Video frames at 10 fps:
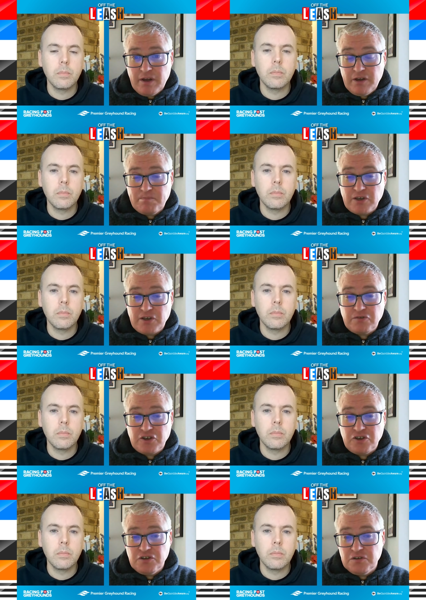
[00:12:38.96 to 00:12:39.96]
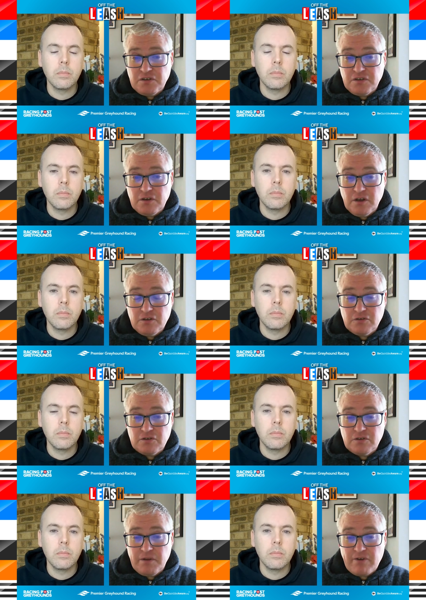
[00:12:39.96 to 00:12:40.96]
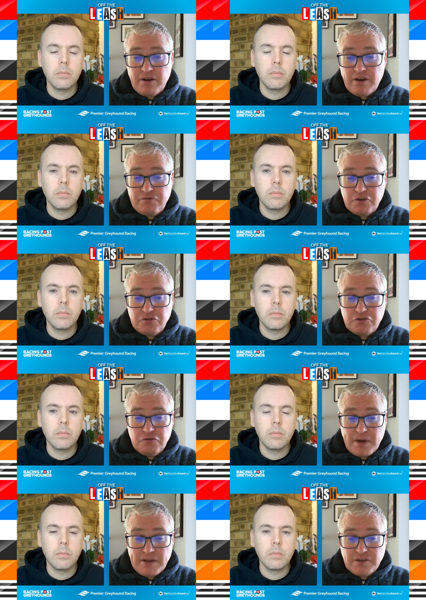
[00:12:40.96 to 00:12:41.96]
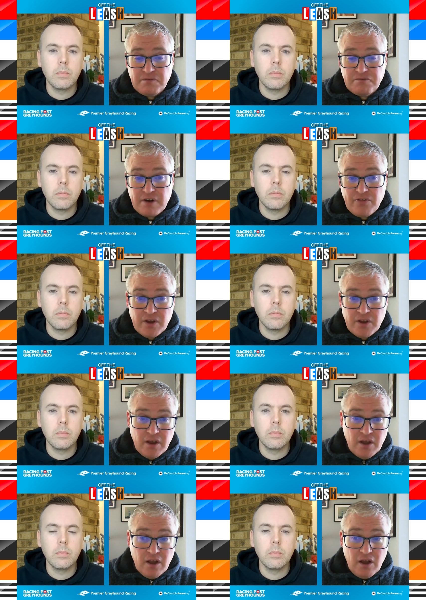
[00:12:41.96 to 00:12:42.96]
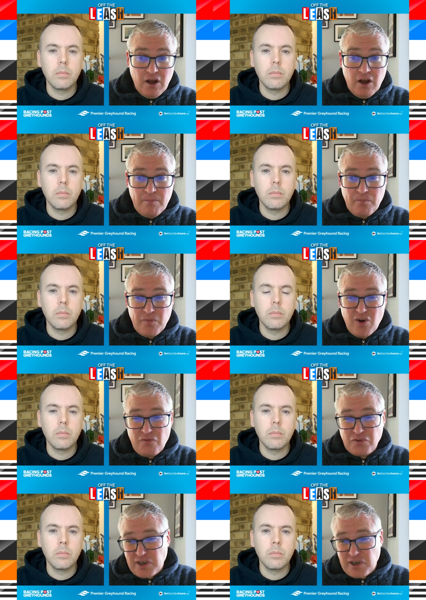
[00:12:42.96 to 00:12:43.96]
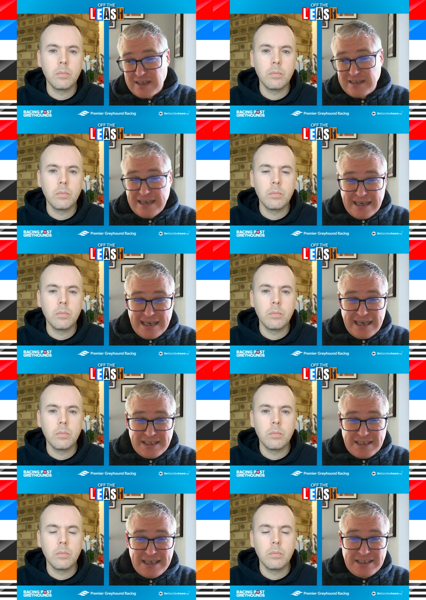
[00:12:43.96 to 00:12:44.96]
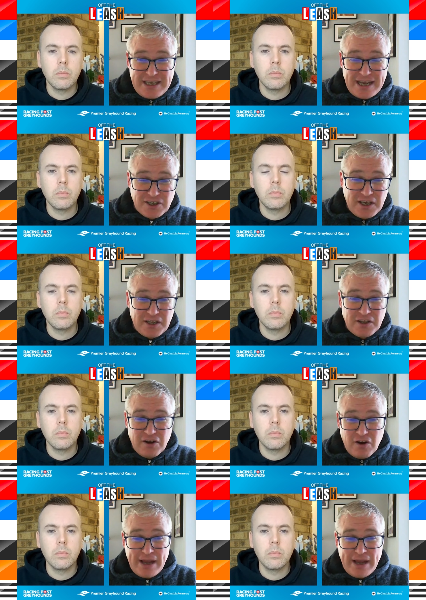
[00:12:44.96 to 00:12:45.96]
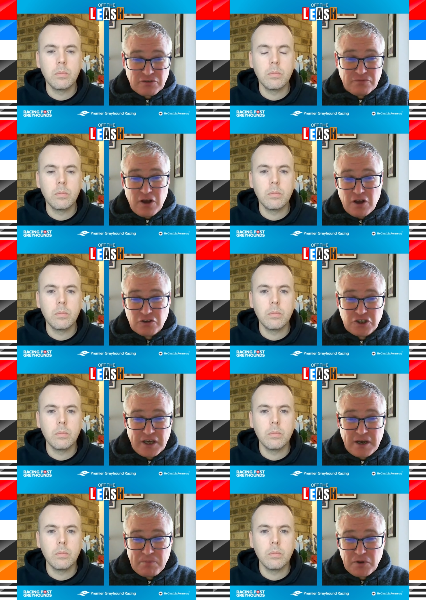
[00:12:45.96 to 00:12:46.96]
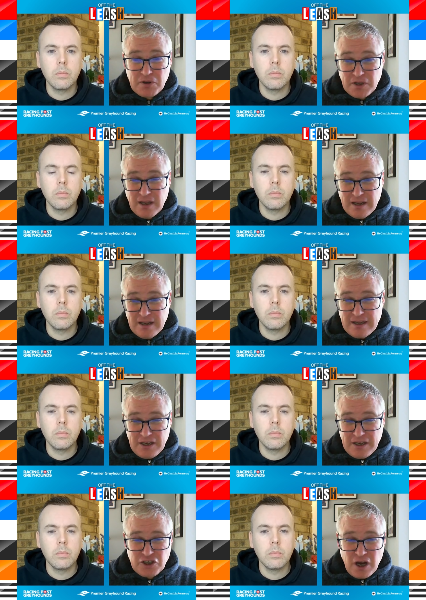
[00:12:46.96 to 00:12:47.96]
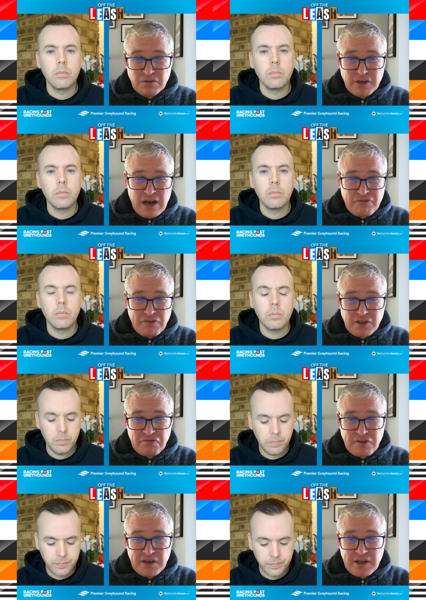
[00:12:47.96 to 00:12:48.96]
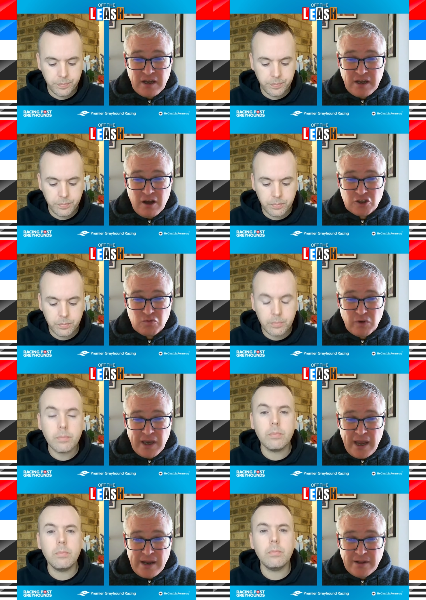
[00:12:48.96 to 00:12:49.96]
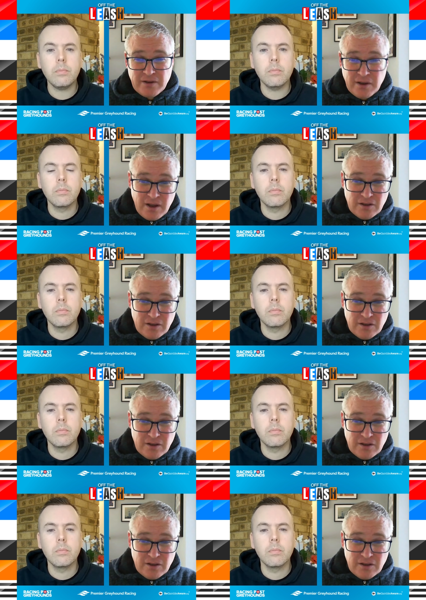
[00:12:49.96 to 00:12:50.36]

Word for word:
Speaker 1: in his best fashion and nip round the first two bends in front. Obviously, he's yet to hit the heights of last year, but he's shown enough in defeat there last weekend.